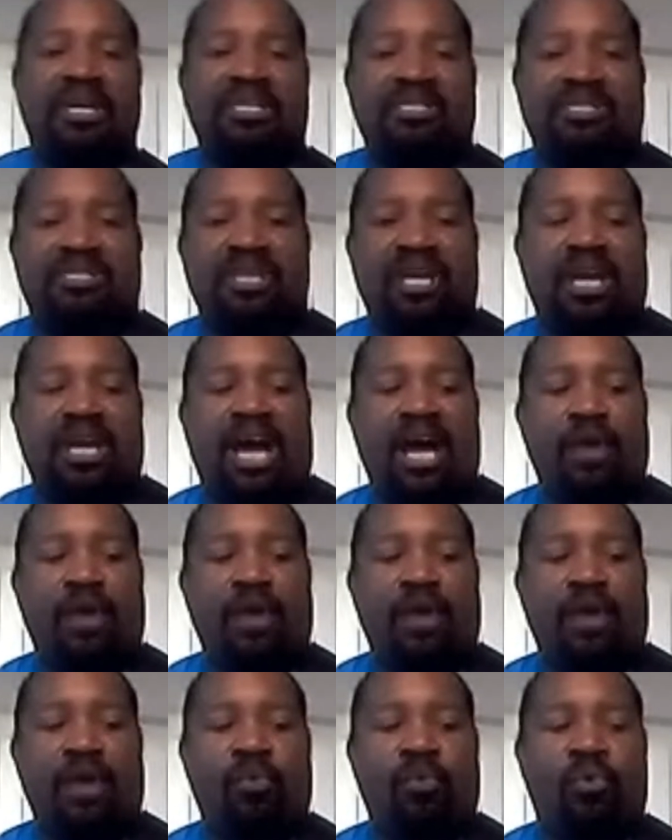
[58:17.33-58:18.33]
biggest thing
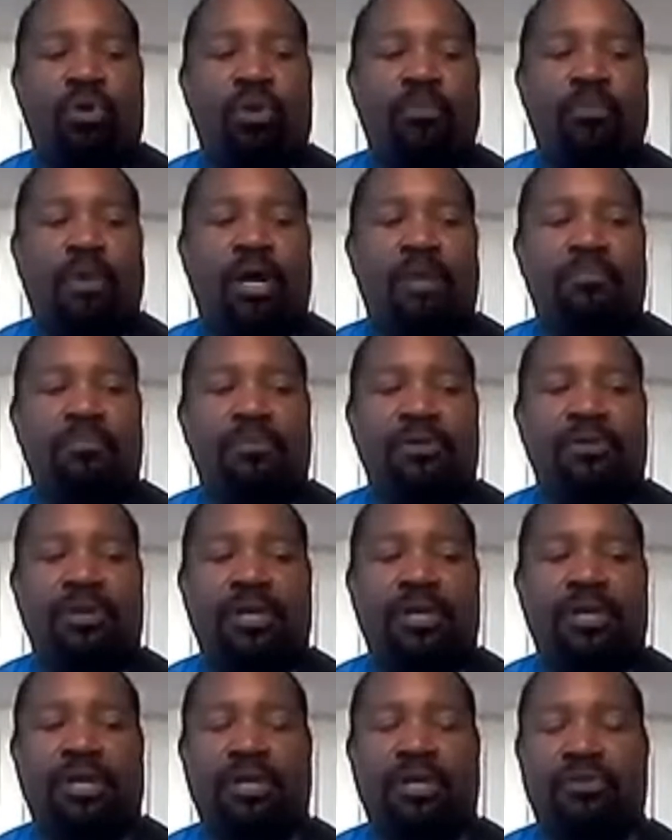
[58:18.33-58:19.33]
I warm up
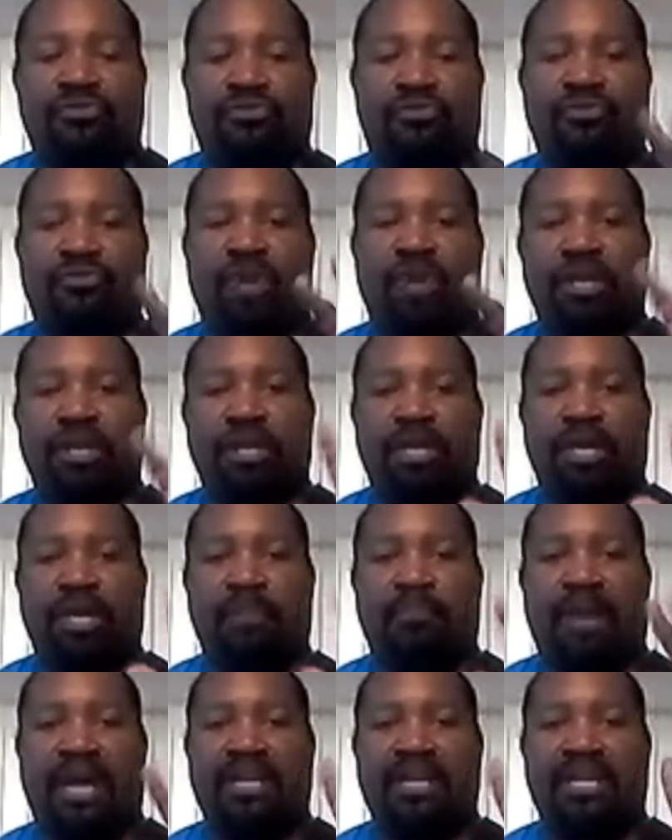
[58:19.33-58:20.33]
is trying to
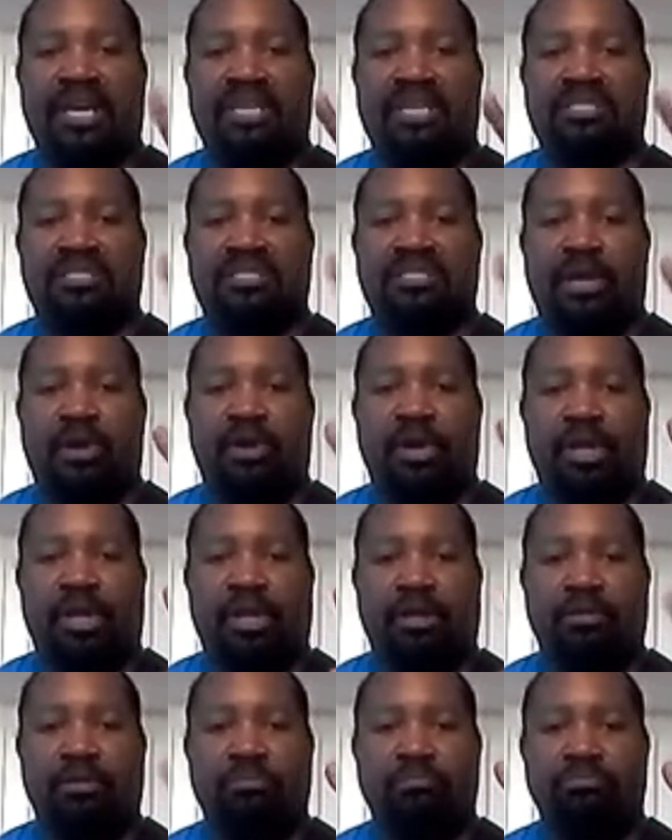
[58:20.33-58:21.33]
get my
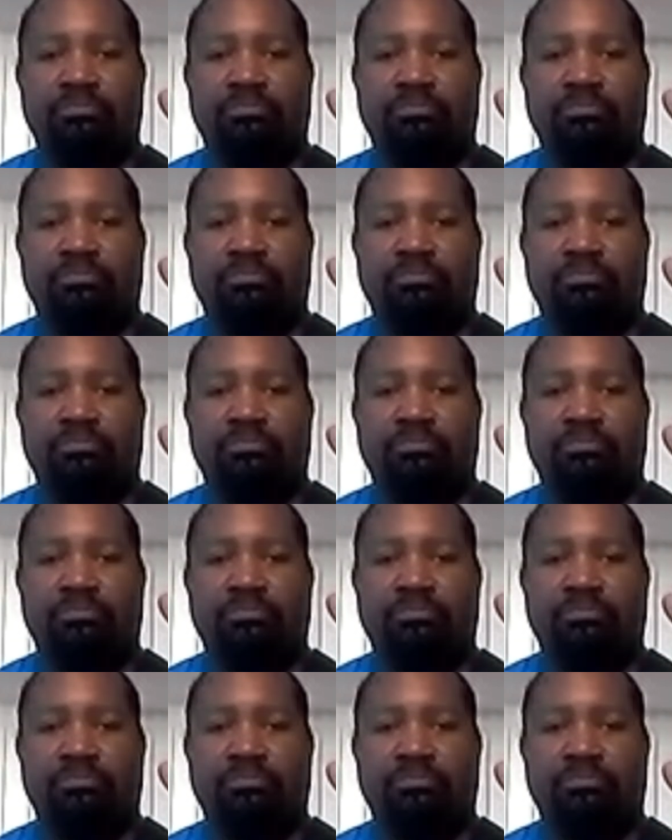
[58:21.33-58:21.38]
dexterity,